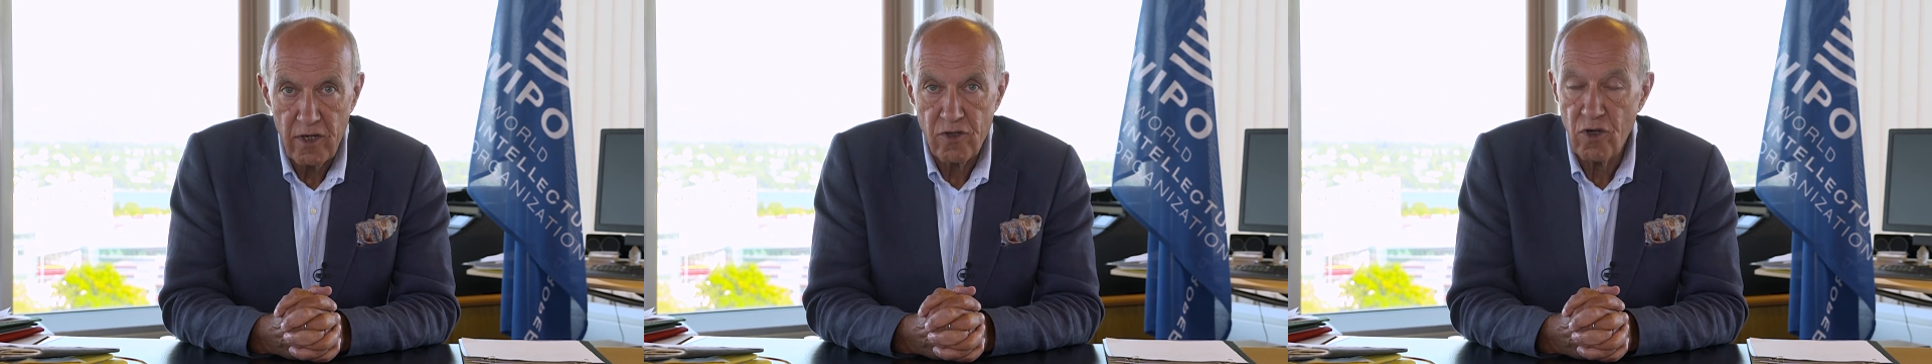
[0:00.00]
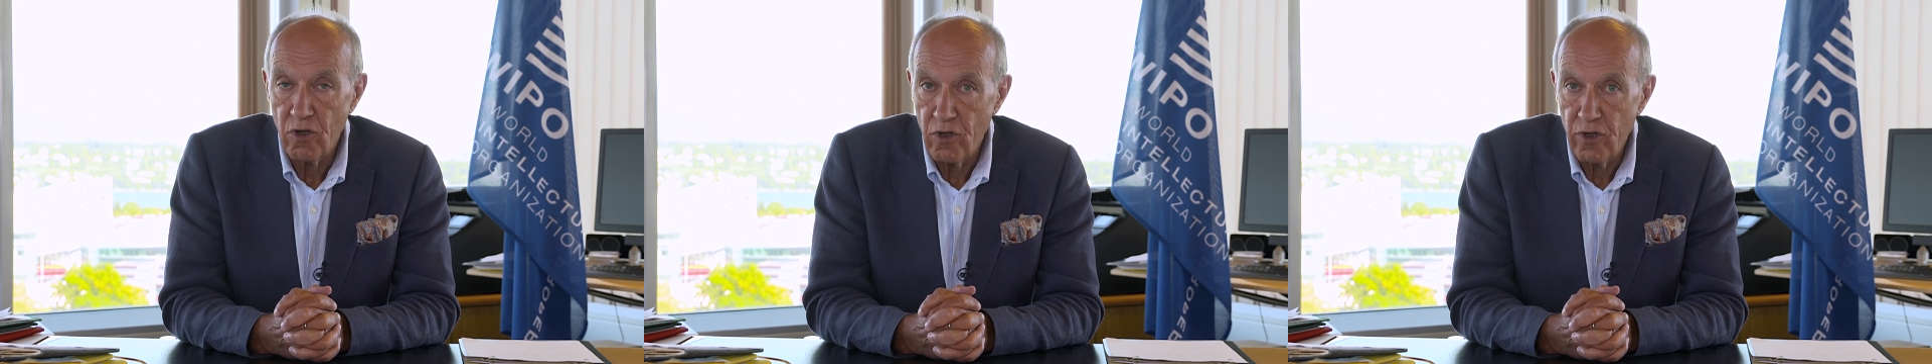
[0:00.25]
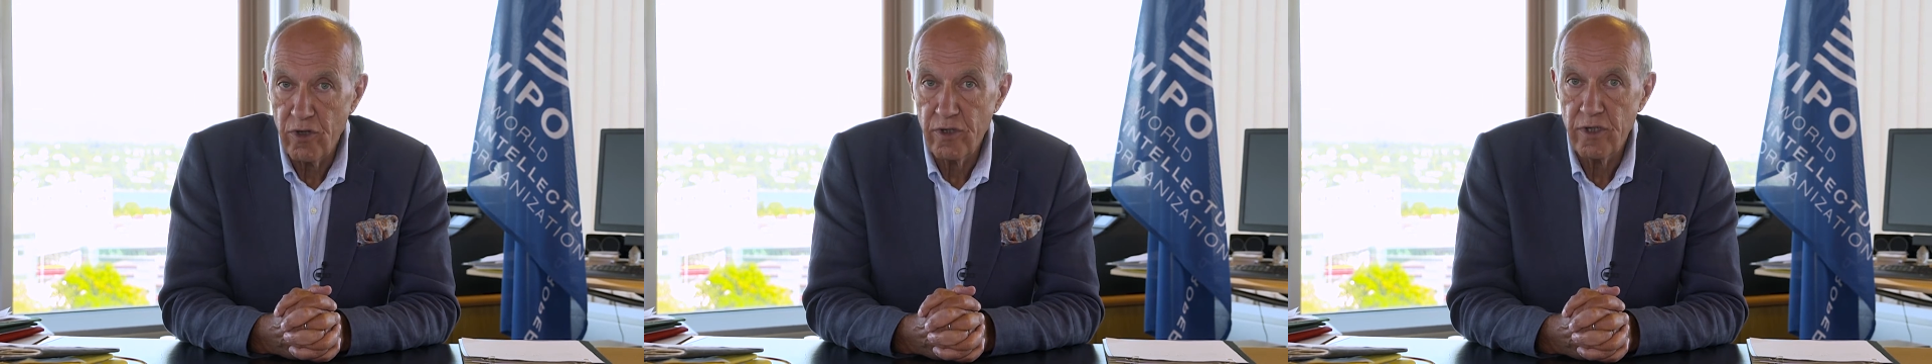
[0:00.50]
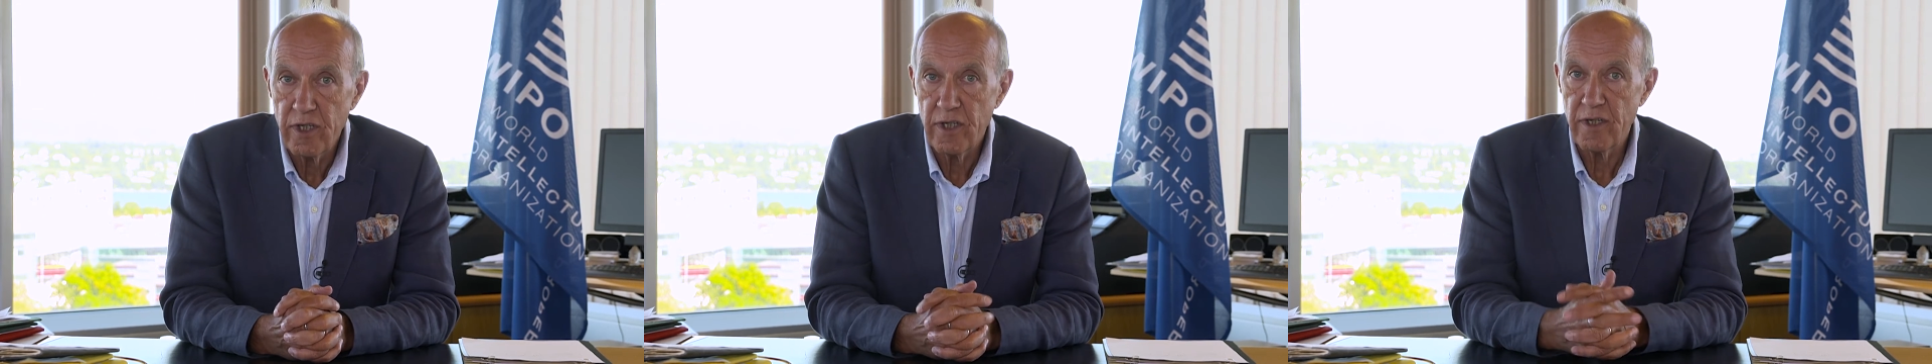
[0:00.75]
to
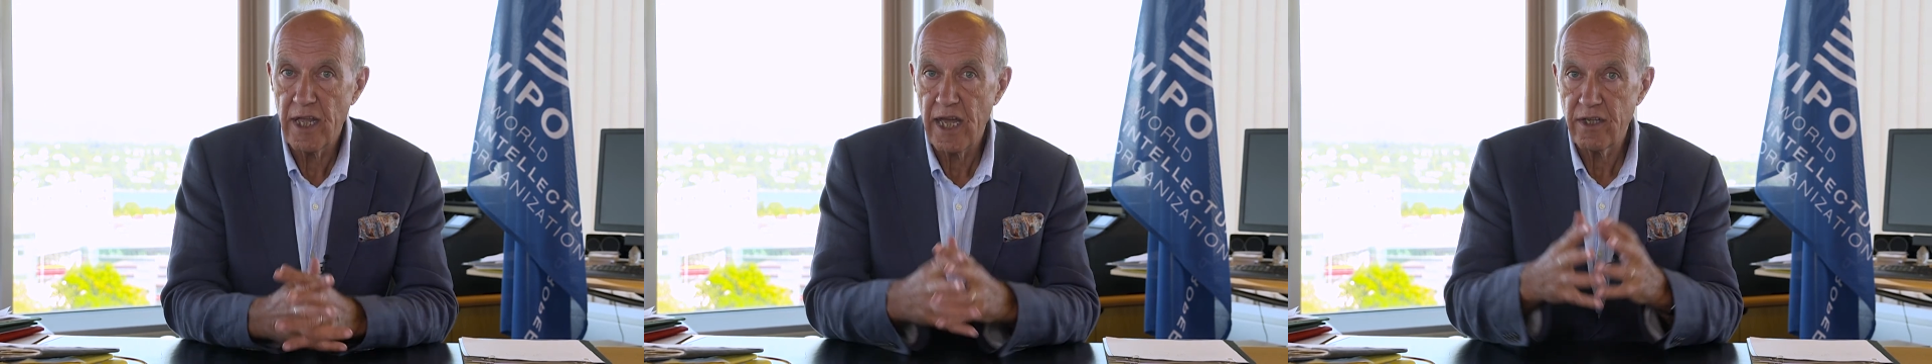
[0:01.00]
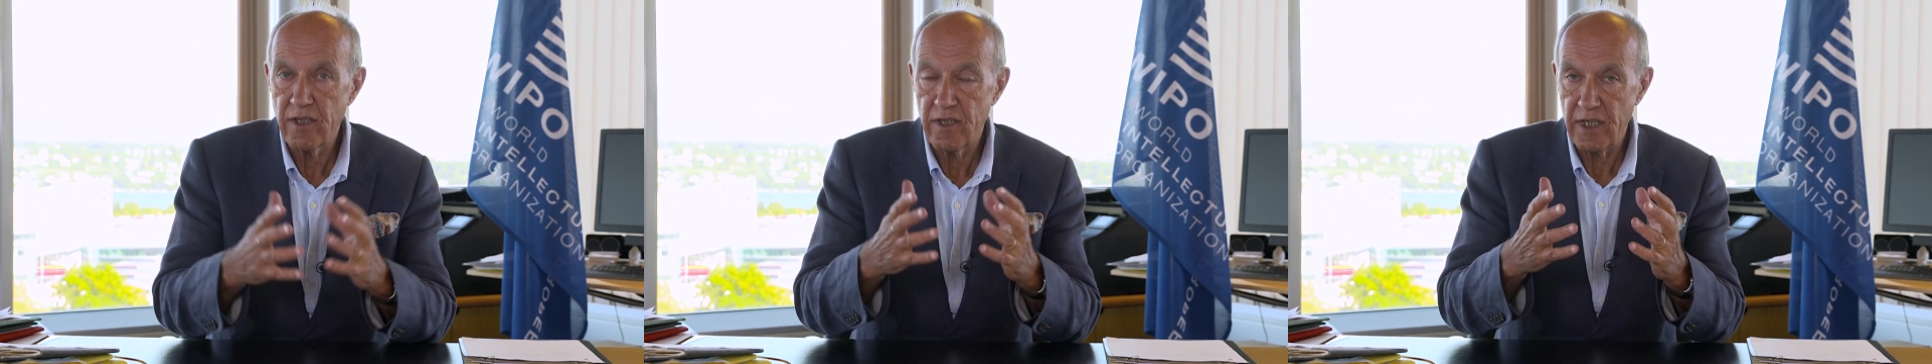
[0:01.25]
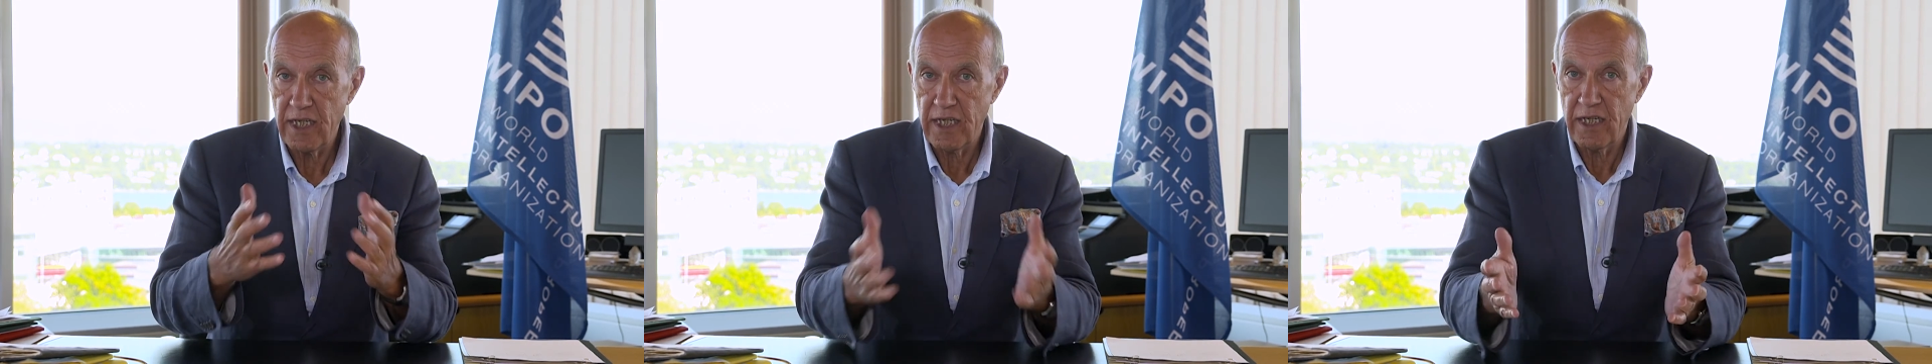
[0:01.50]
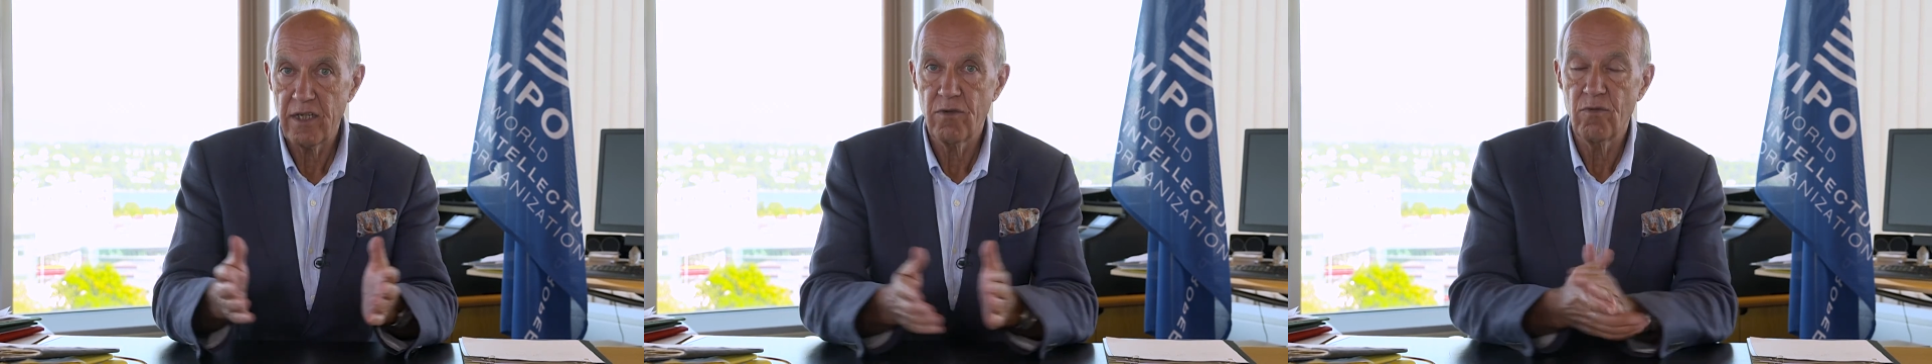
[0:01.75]
learn that the